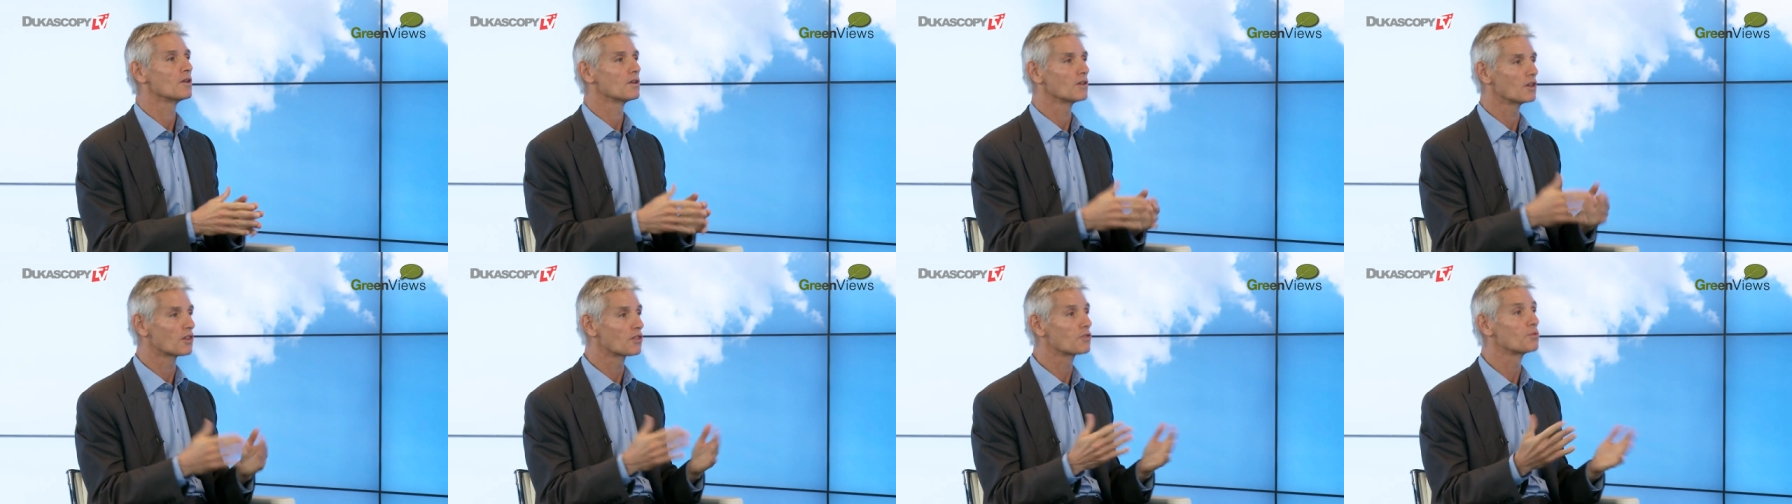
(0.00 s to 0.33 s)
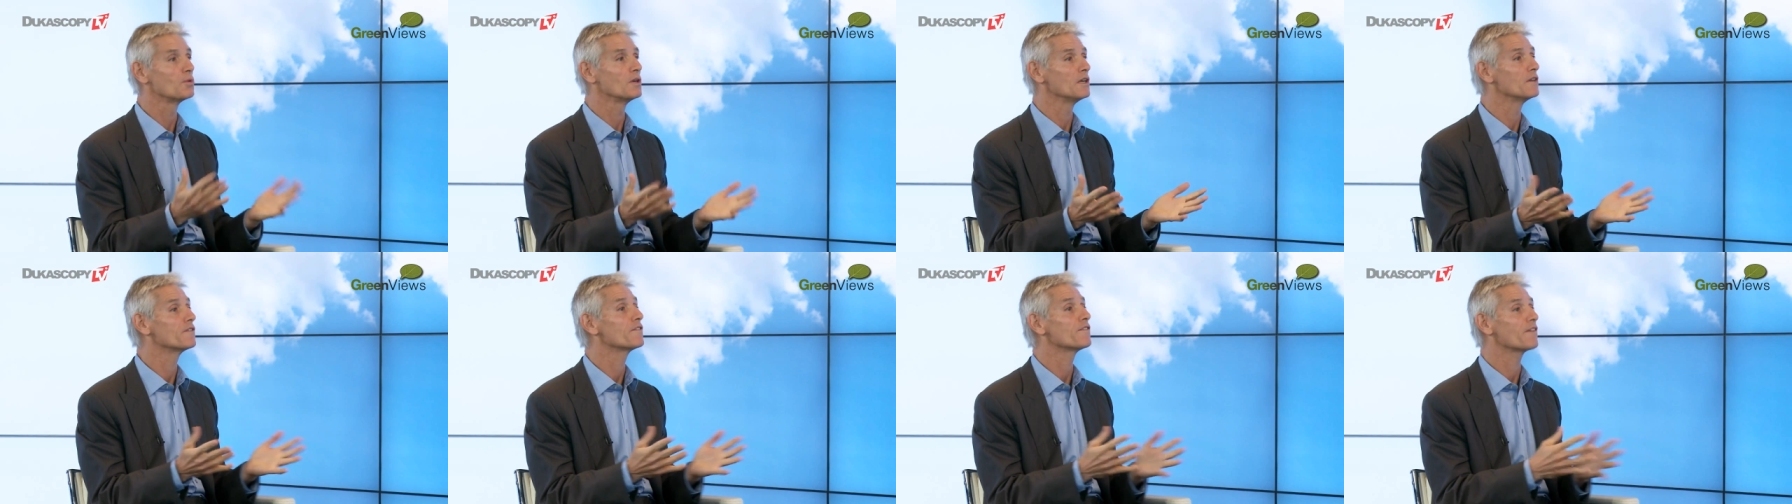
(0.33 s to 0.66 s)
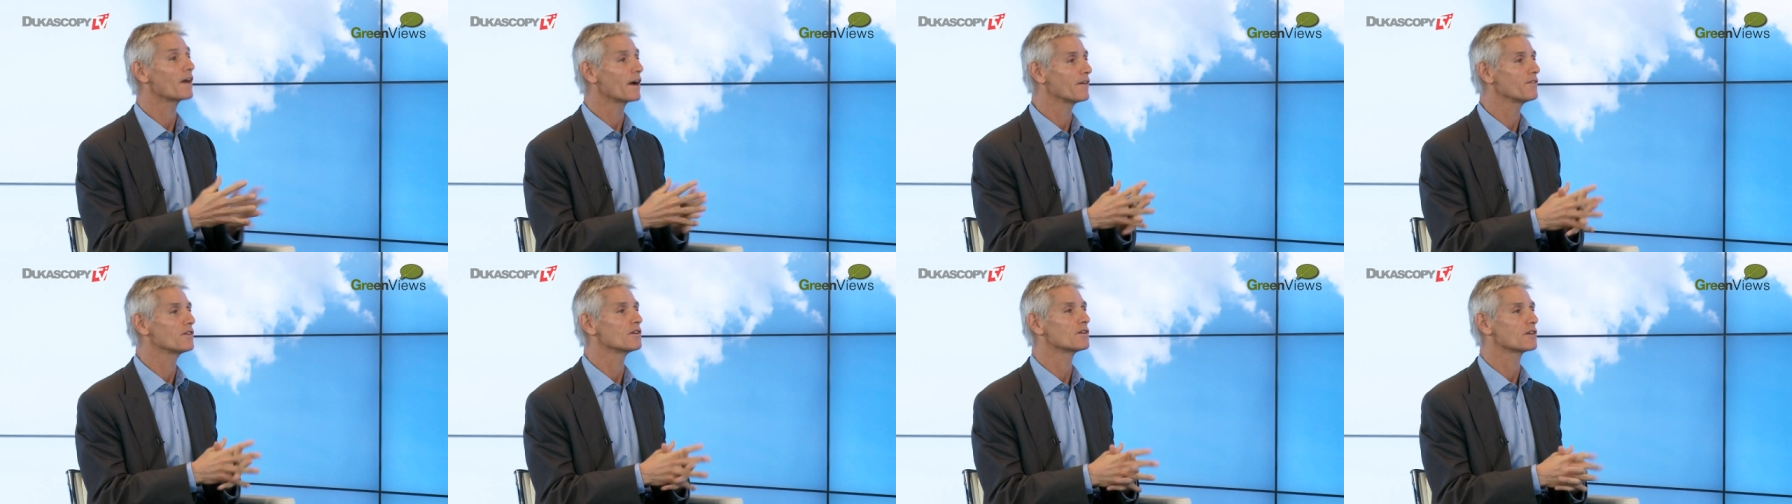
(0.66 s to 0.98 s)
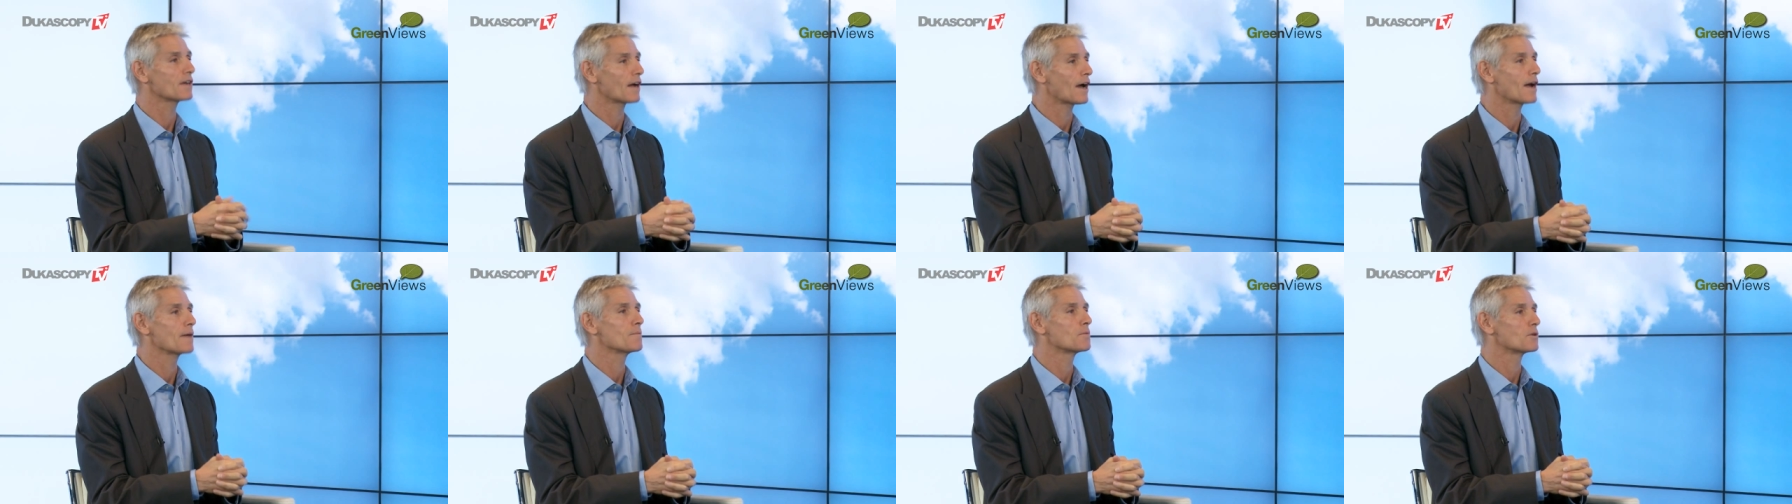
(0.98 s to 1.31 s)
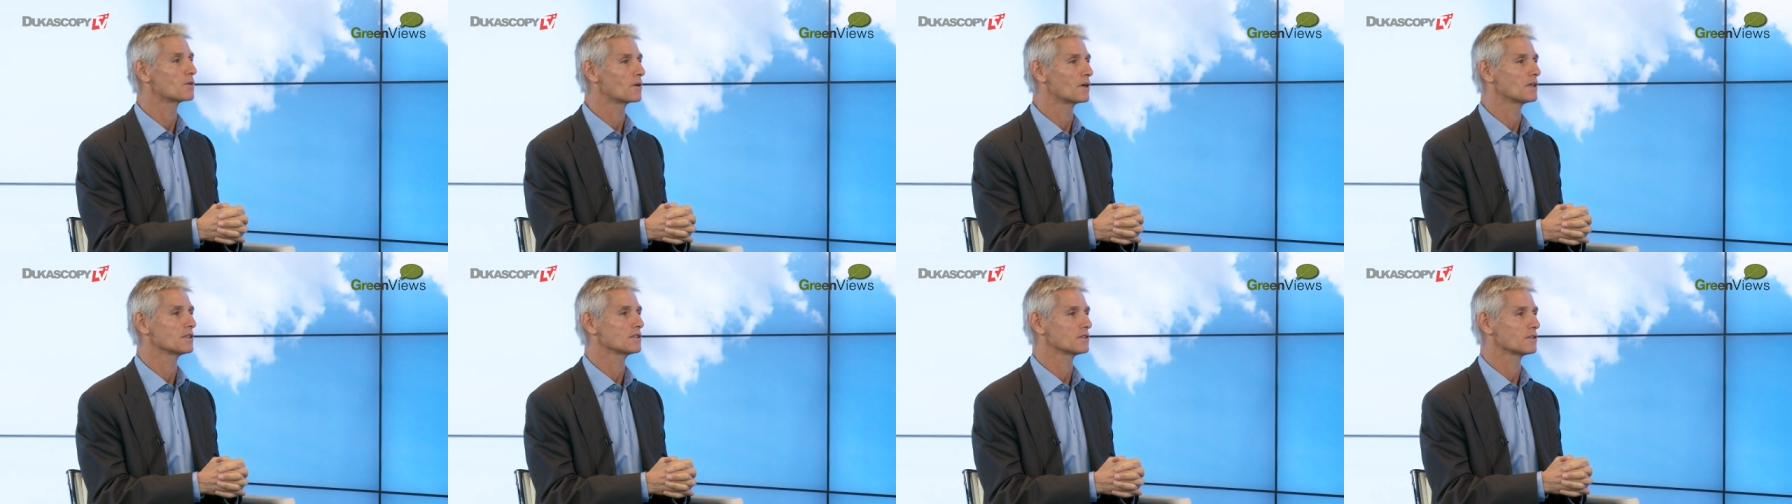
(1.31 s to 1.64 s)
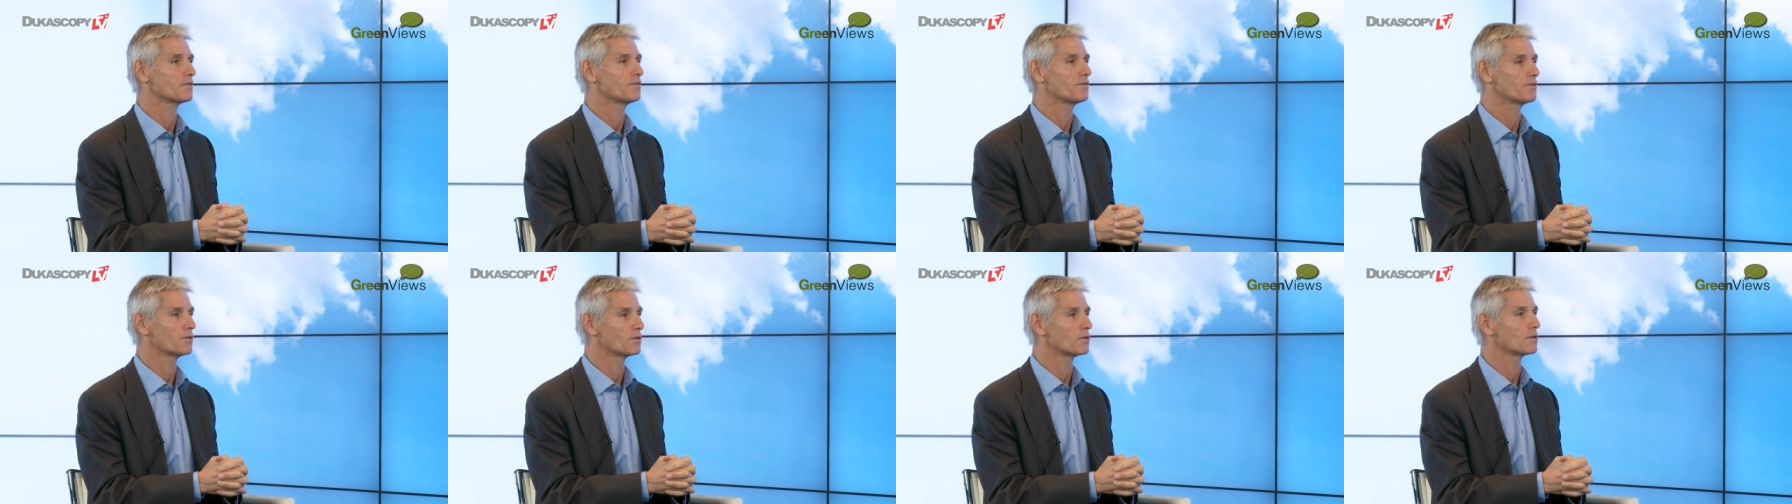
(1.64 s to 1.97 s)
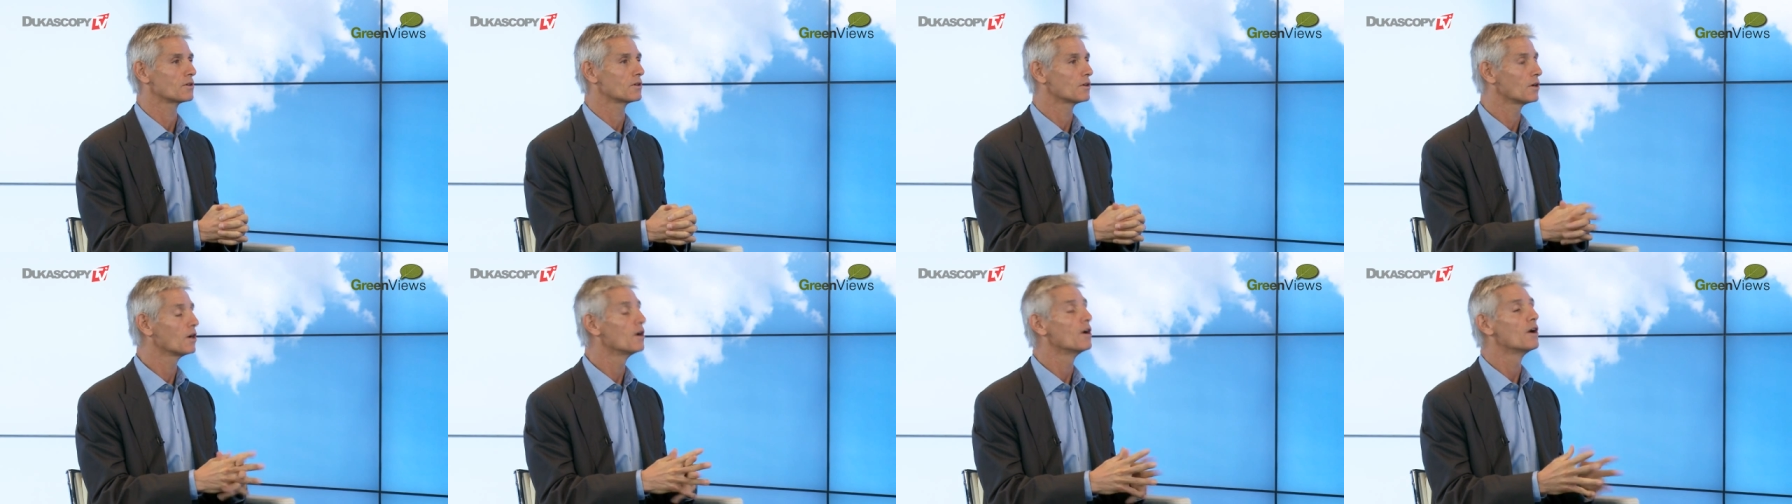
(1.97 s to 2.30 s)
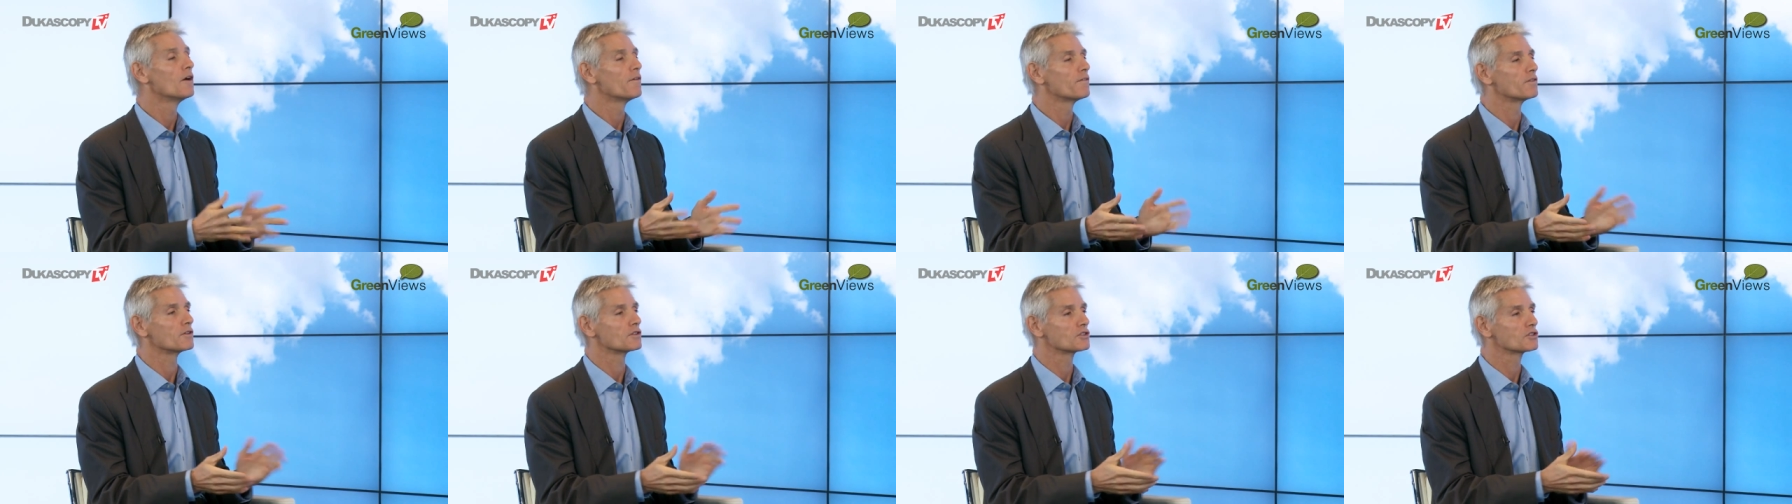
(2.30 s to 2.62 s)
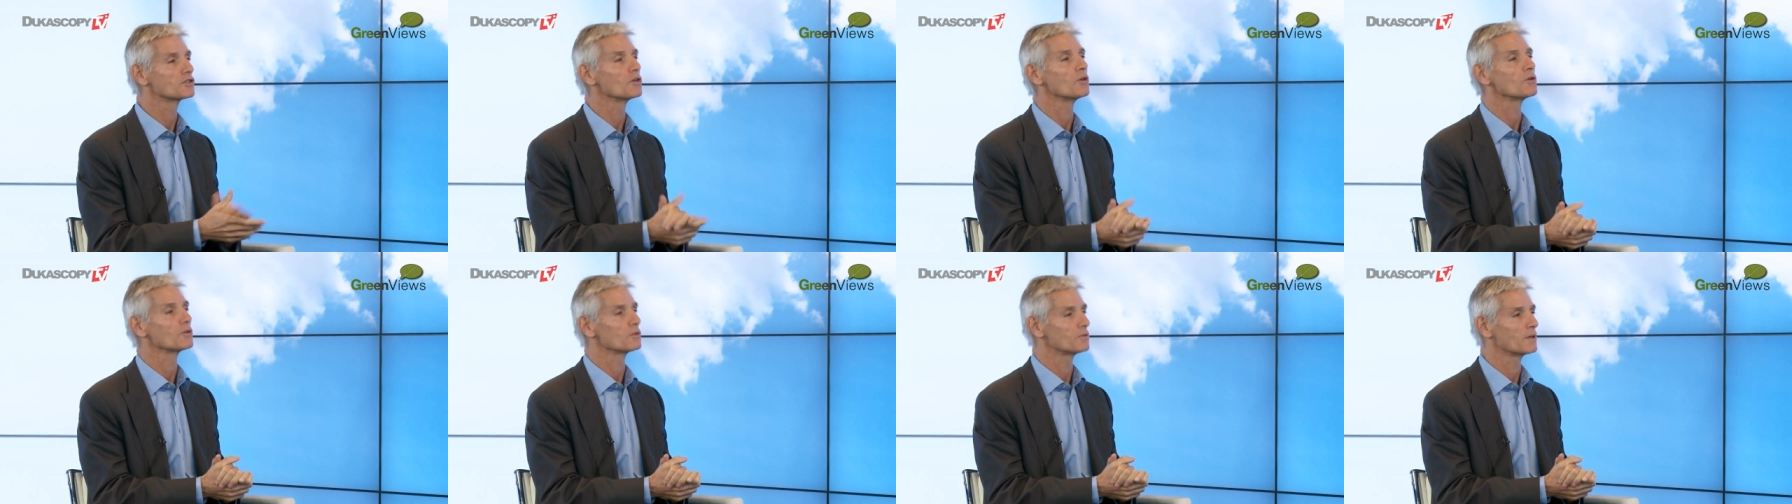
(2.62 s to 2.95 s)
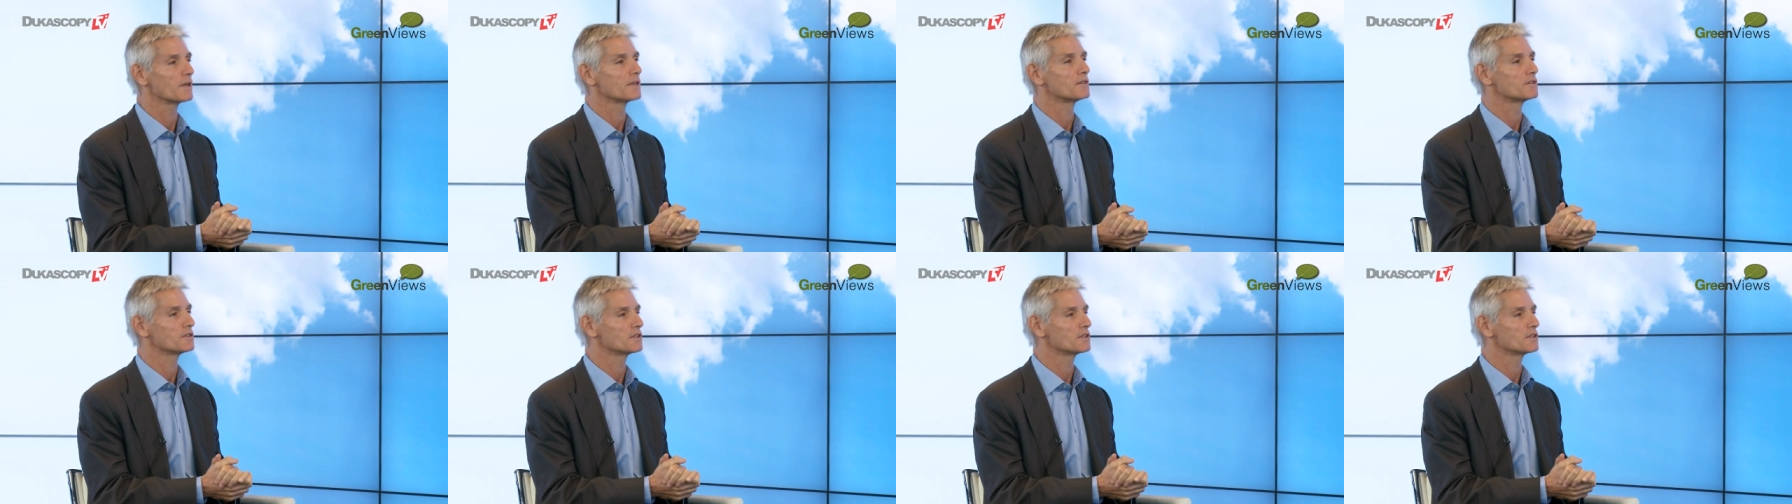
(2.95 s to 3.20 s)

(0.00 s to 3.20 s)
the three to five year time horizon for, for solar